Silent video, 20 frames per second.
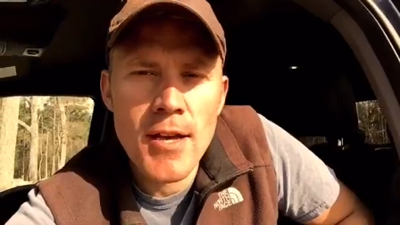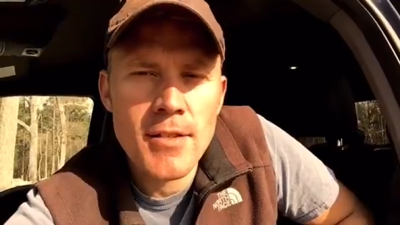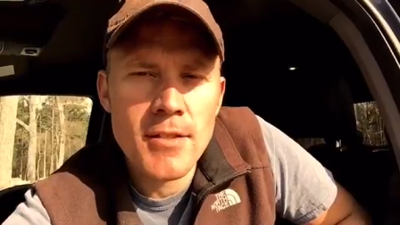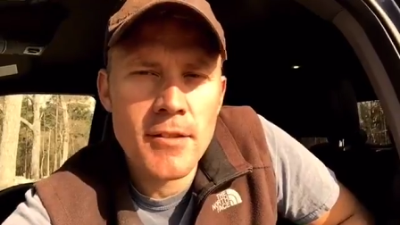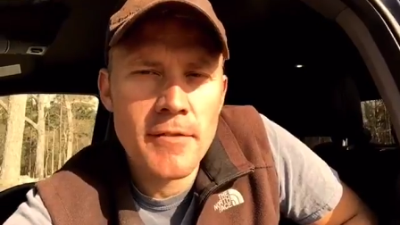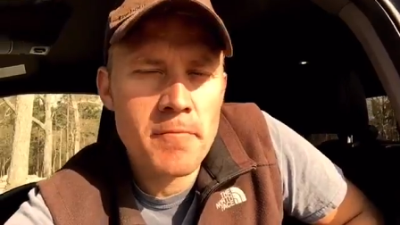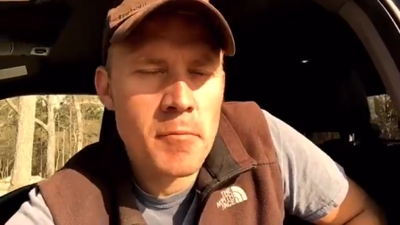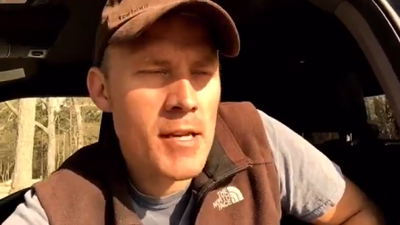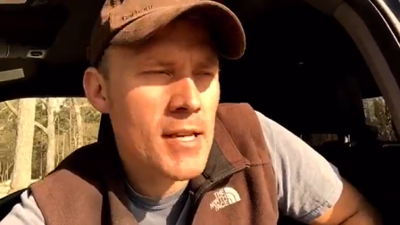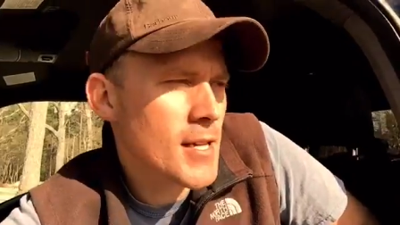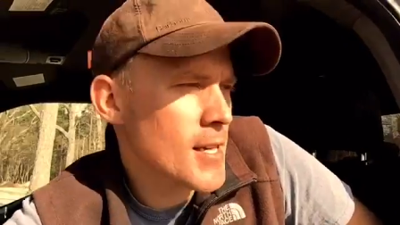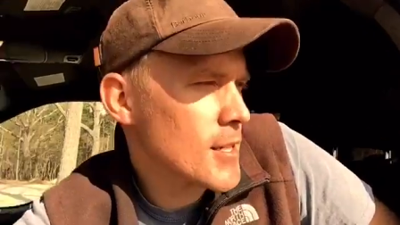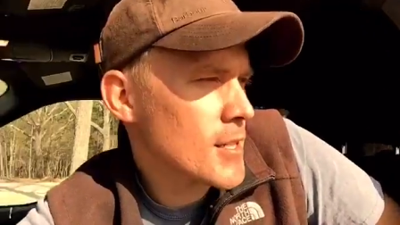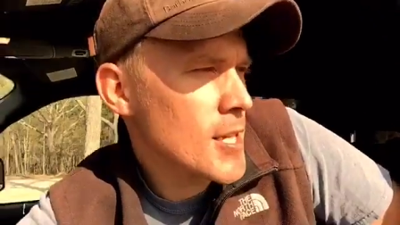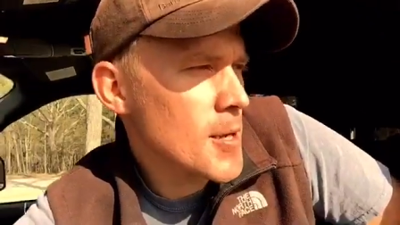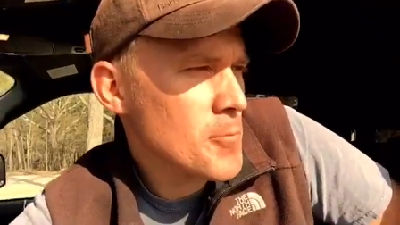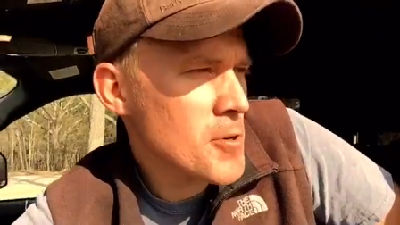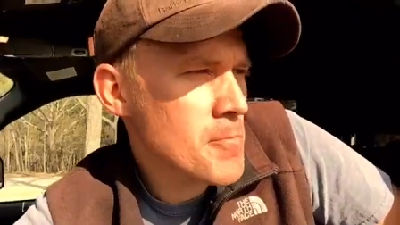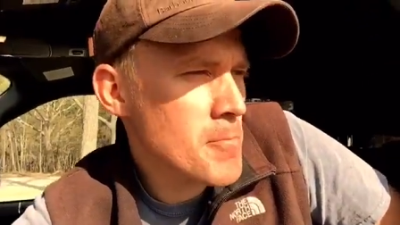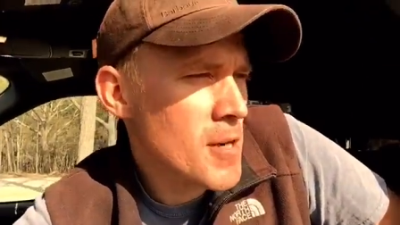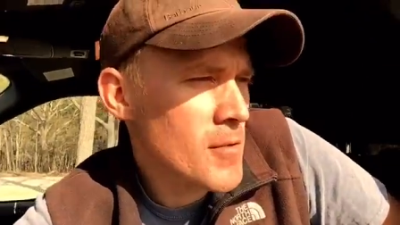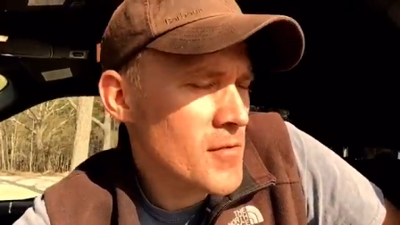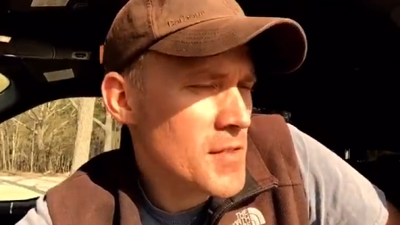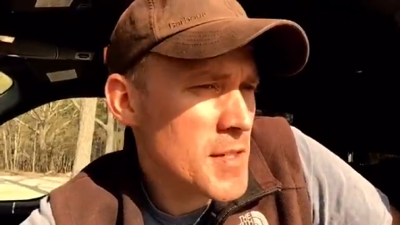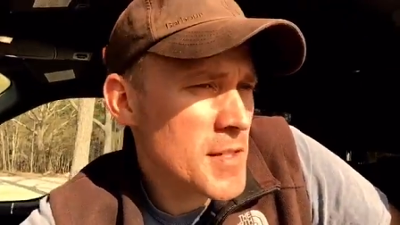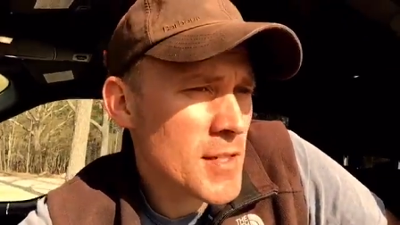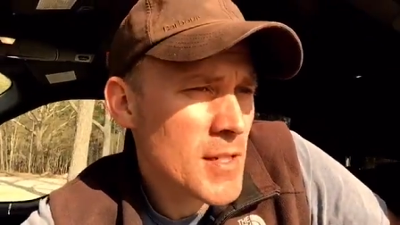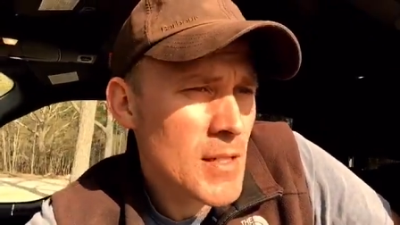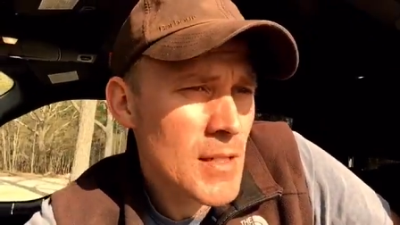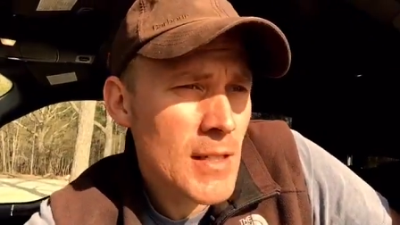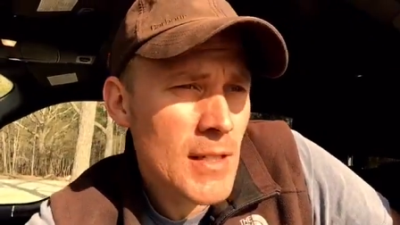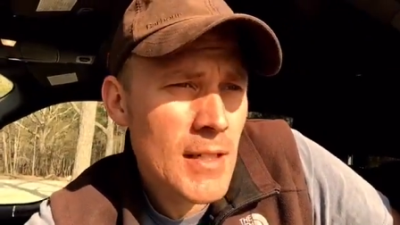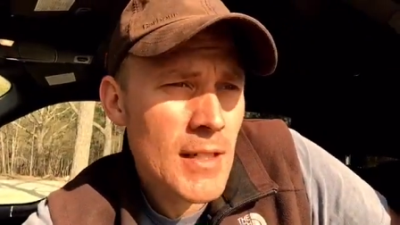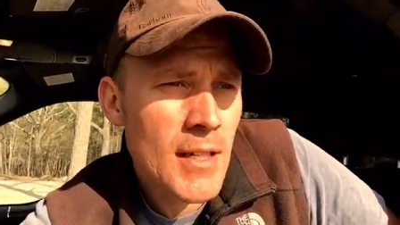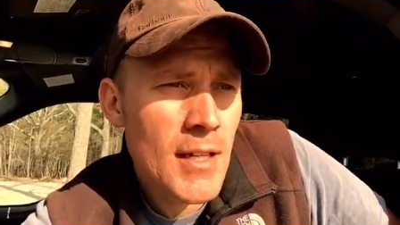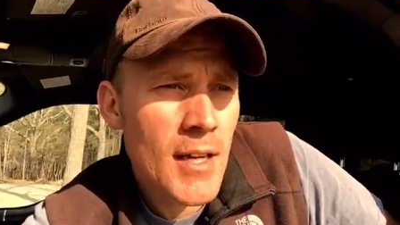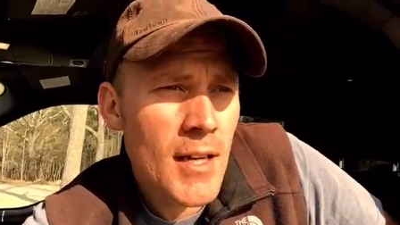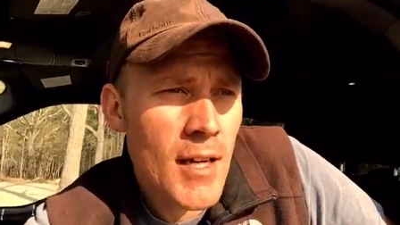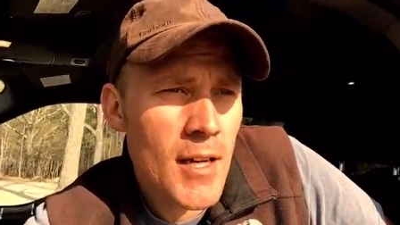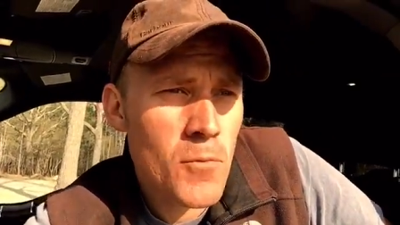US. I've been here a couple of months.
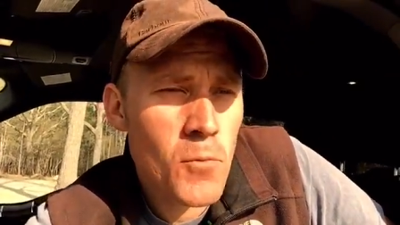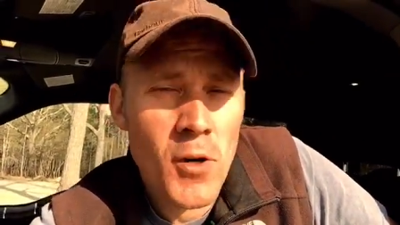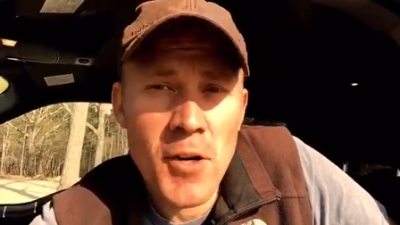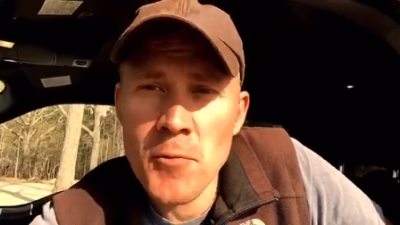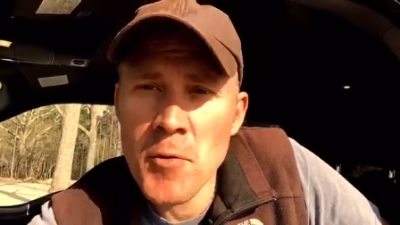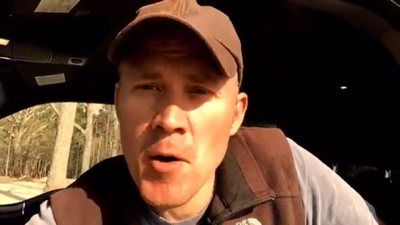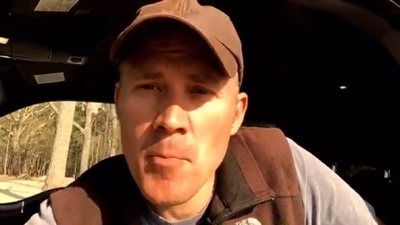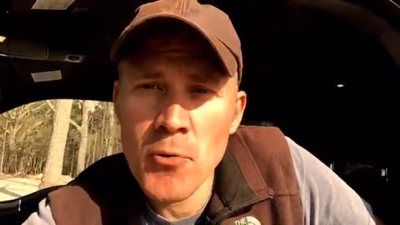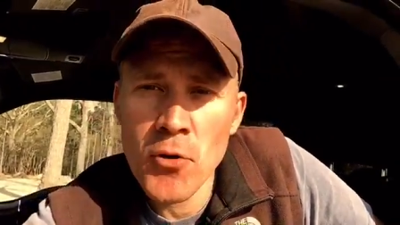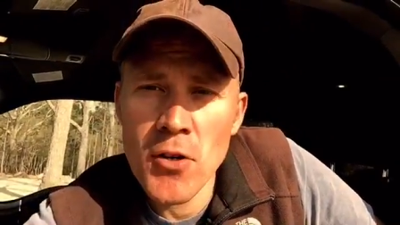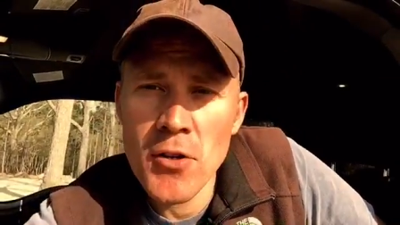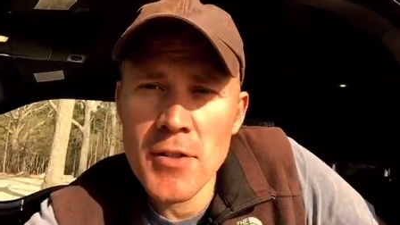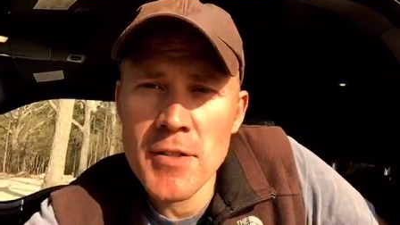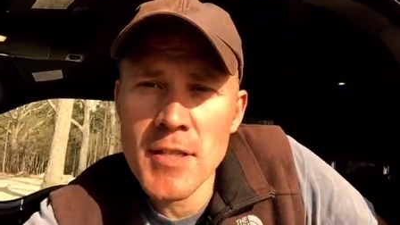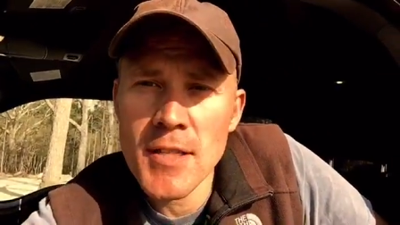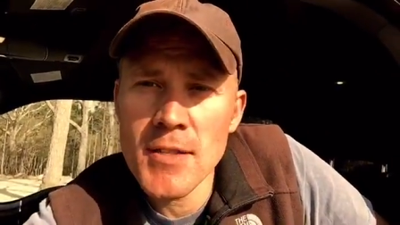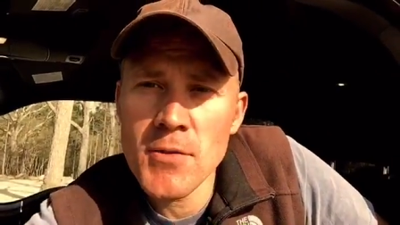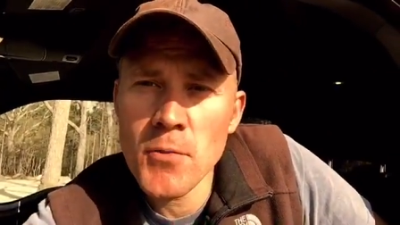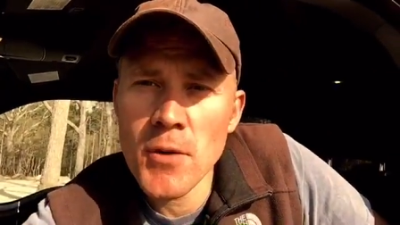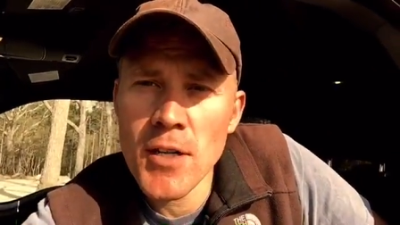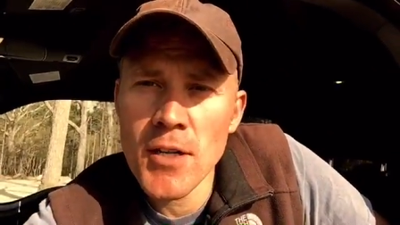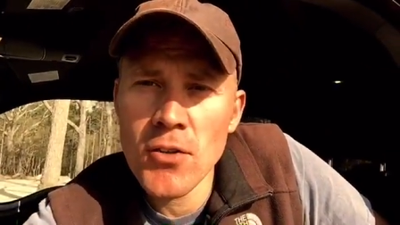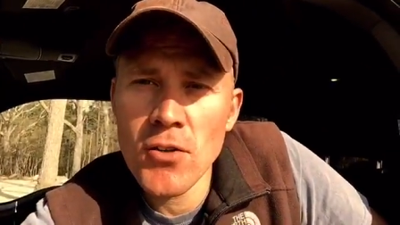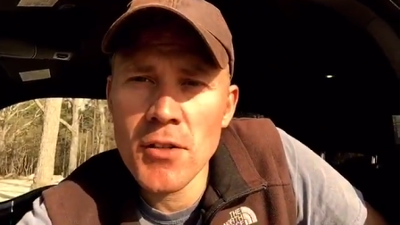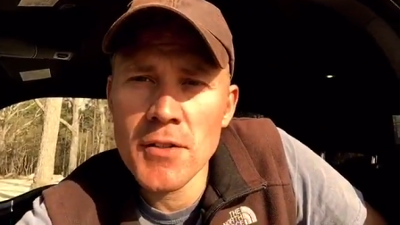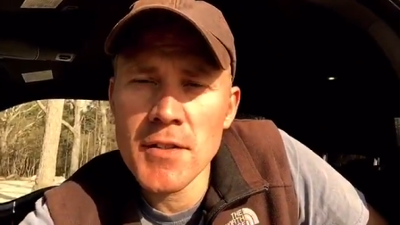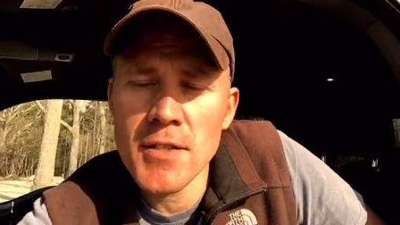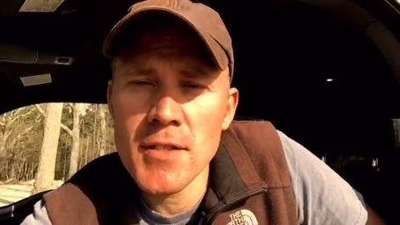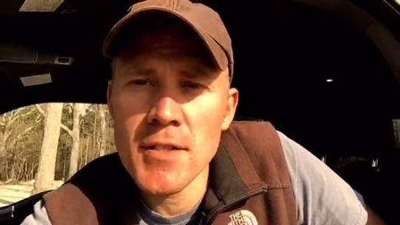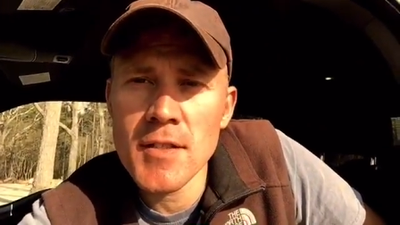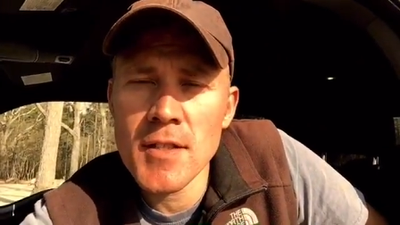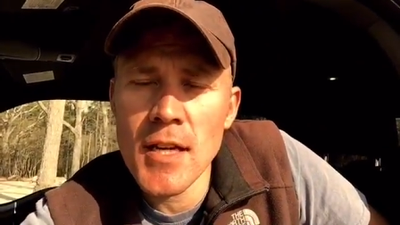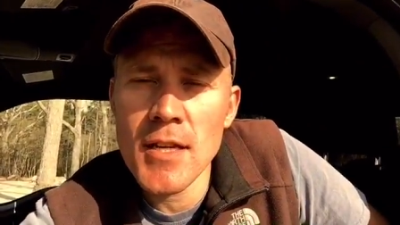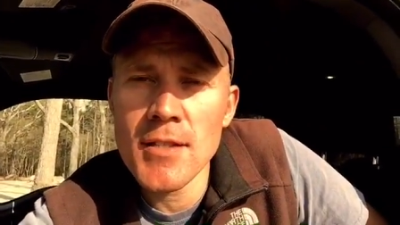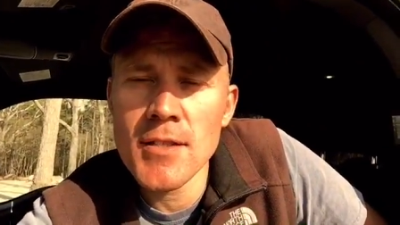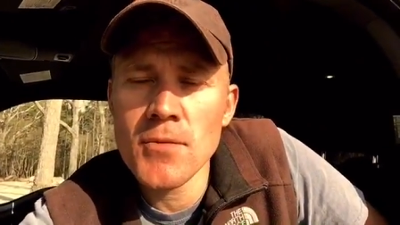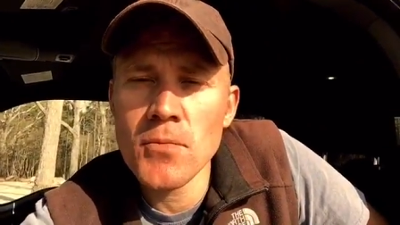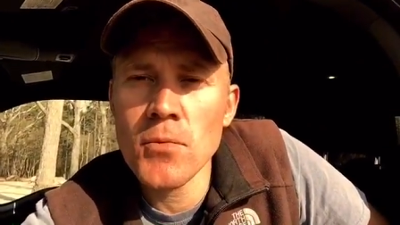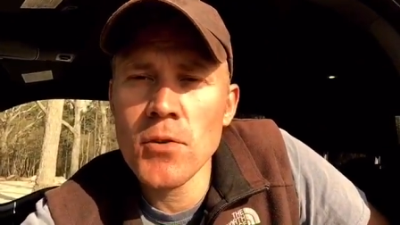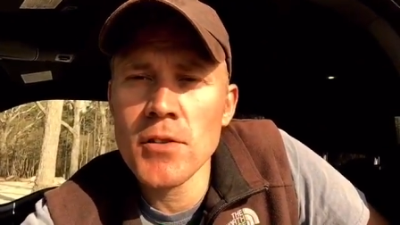And one of my priorities when I got to the
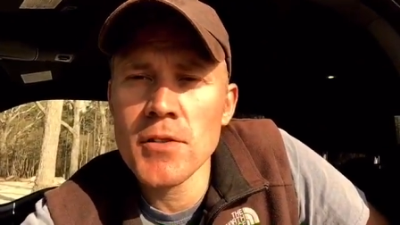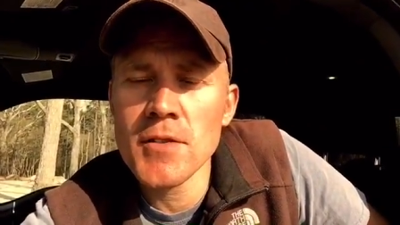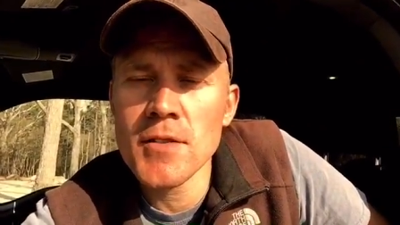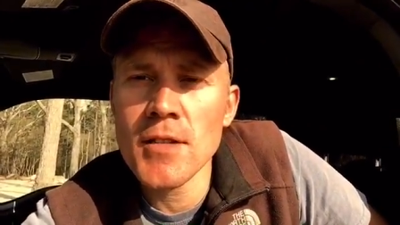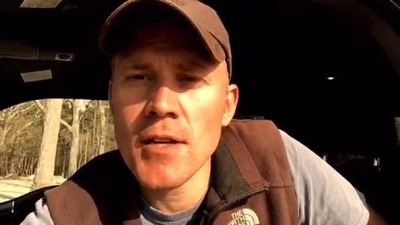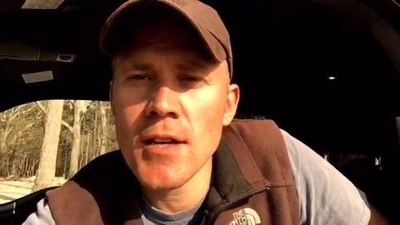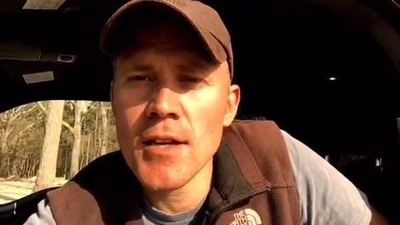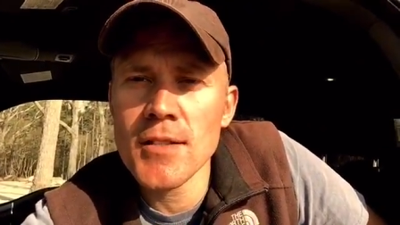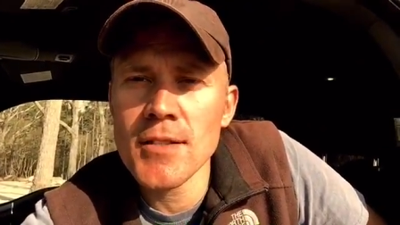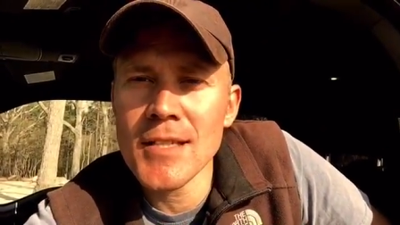States was uh,